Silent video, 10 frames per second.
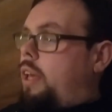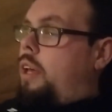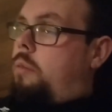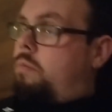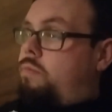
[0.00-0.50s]

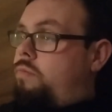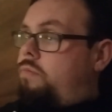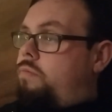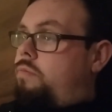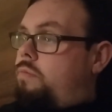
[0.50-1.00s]

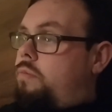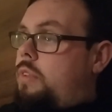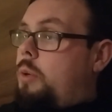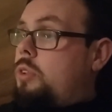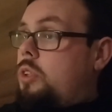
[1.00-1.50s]

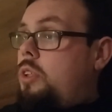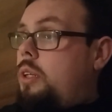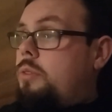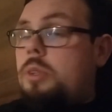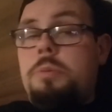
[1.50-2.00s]
it was
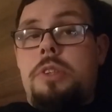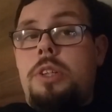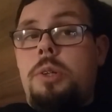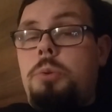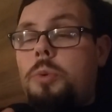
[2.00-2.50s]
good. It was something
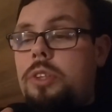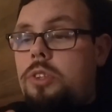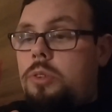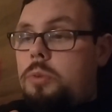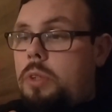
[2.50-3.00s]
new.
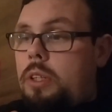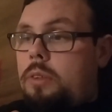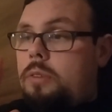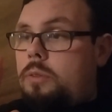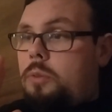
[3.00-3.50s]

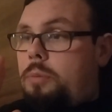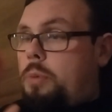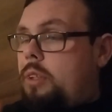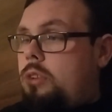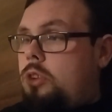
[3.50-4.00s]
We've
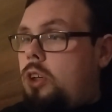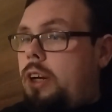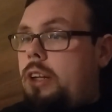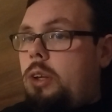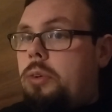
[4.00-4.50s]
been
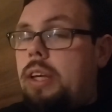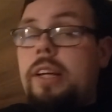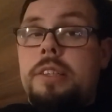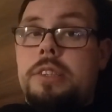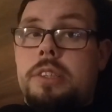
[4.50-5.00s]
trying new
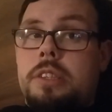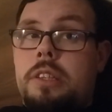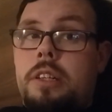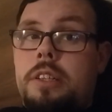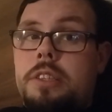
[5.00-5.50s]
things
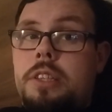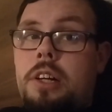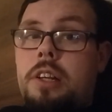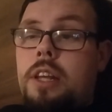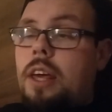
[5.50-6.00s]
on this
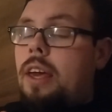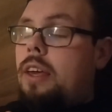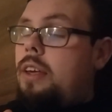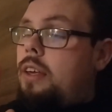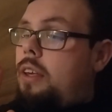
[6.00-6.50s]

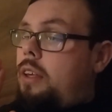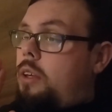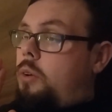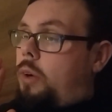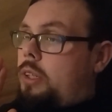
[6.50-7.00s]
holiday,
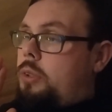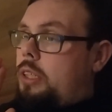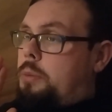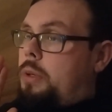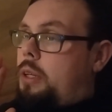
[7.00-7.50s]
which
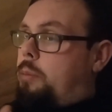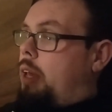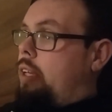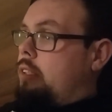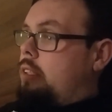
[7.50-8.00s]
has been
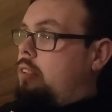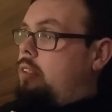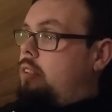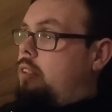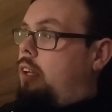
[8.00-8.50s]

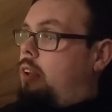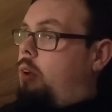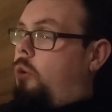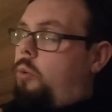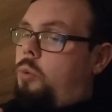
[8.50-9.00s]
amazing. You
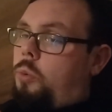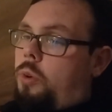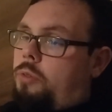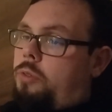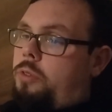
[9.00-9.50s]
know,
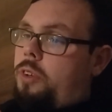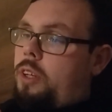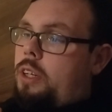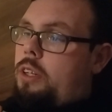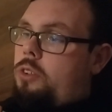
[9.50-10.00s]
we've
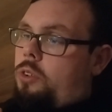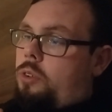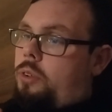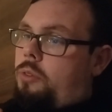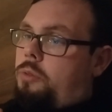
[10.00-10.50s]

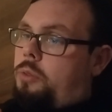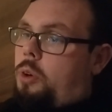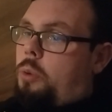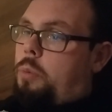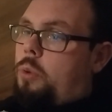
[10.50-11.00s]
done
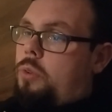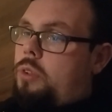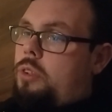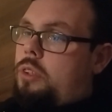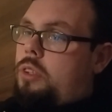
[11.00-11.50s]
photo
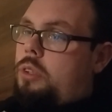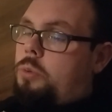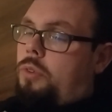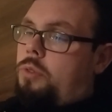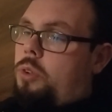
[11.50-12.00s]
booths,
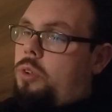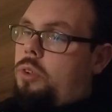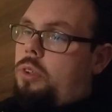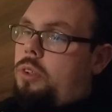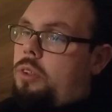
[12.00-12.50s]
we've
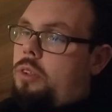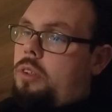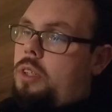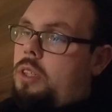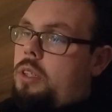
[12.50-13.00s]
done